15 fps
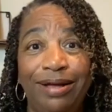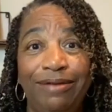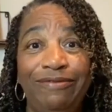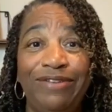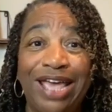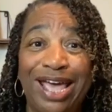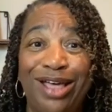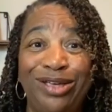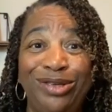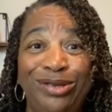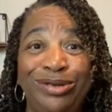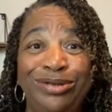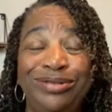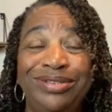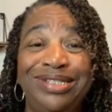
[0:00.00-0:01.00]

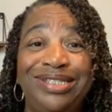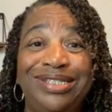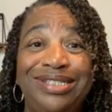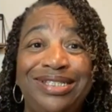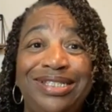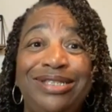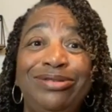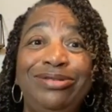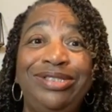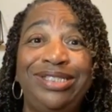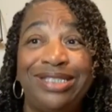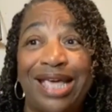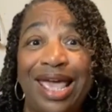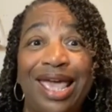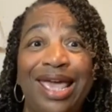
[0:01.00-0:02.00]
value to
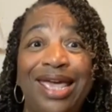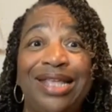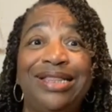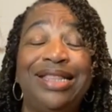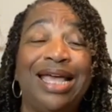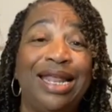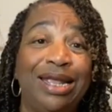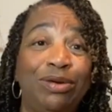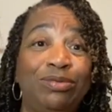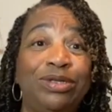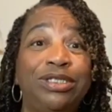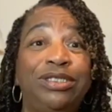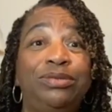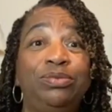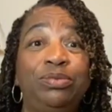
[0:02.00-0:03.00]
say that it
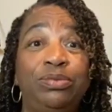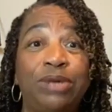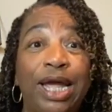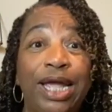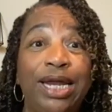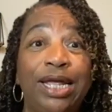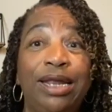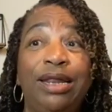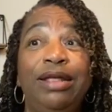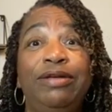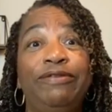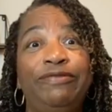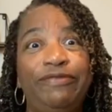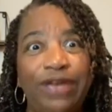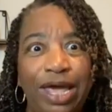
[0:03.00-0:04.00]
was rated
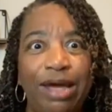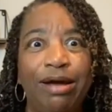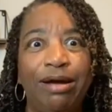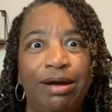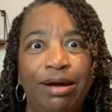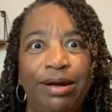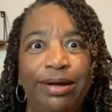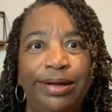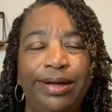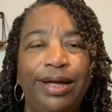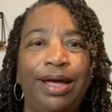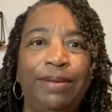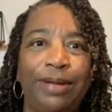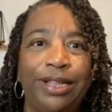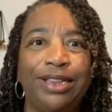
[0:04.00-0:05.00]
fair.
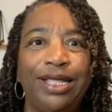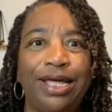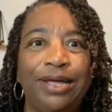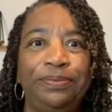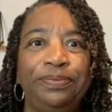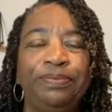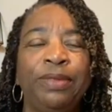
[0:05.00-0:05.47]
How about that?